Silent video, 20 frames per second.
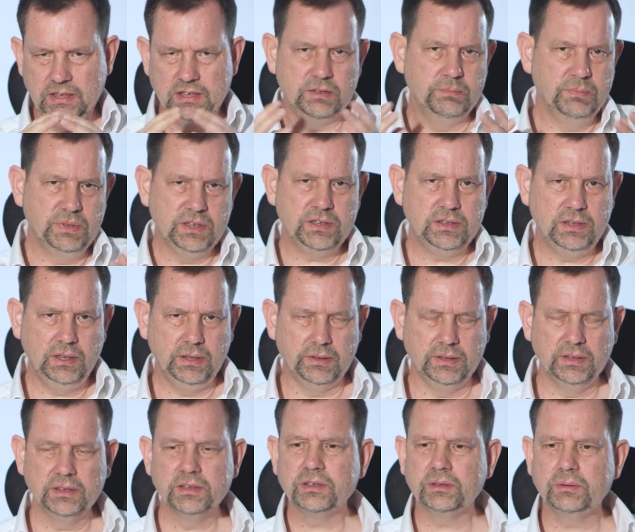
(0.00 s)
there's a
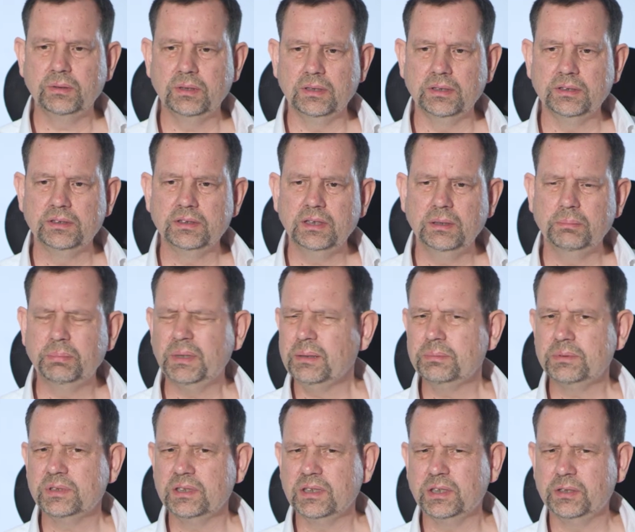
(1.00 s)
mysterious quality,
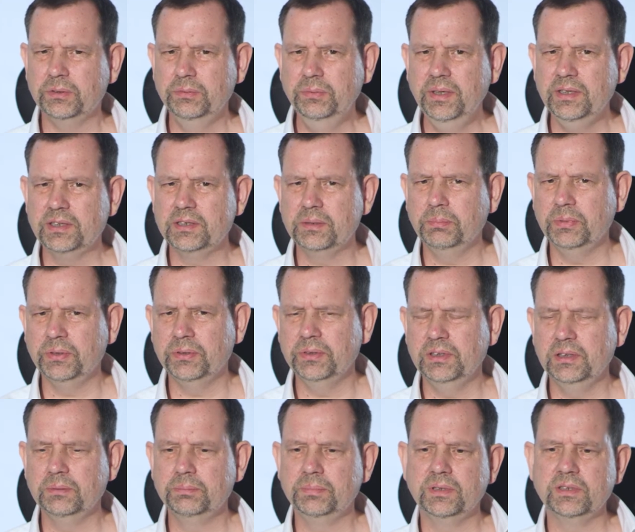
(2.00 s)
perhaps a
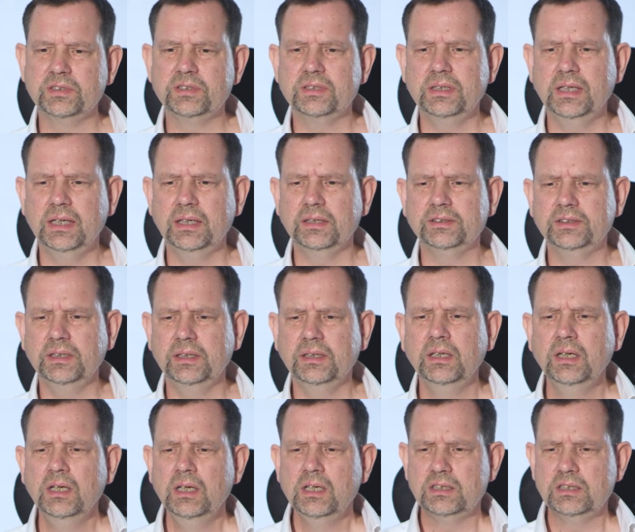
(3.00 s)
charisma in the personality.